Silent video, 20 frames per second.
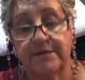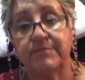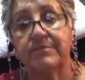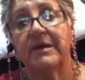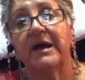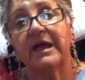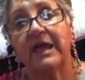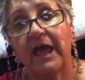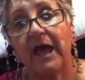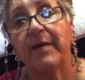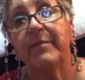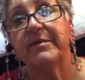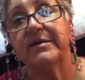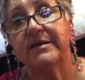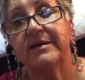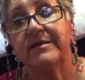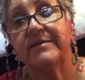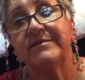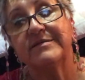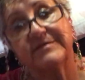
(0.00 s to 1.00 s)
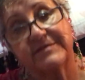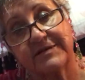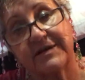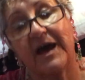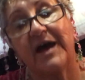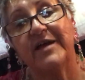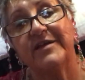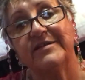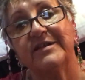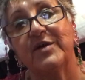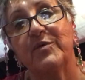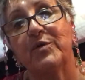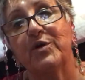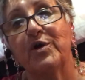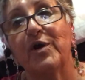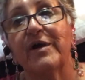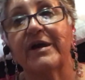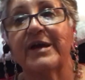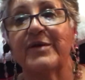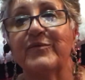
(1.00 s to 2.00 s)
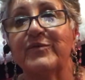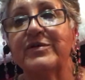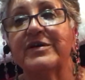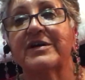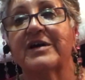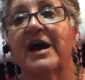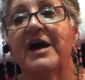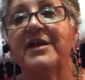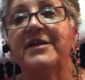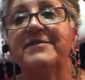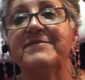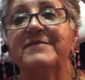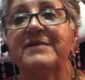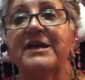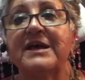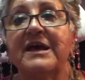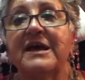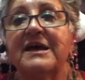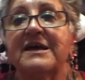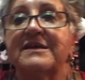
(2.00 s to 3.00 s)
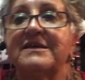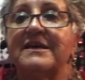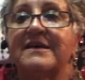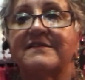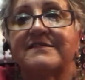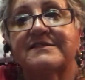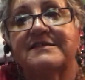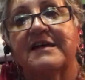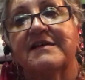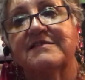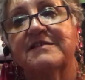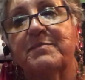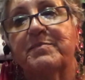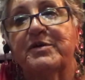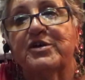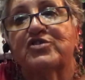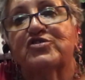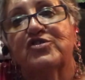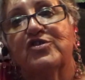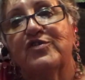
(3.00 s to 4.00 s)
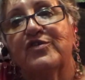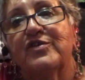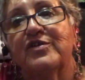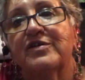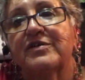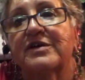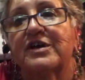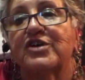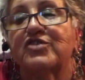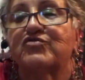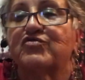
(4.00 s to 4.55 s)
Miami, it's cotton. There we go again with cotton. Yes, that's a picture, a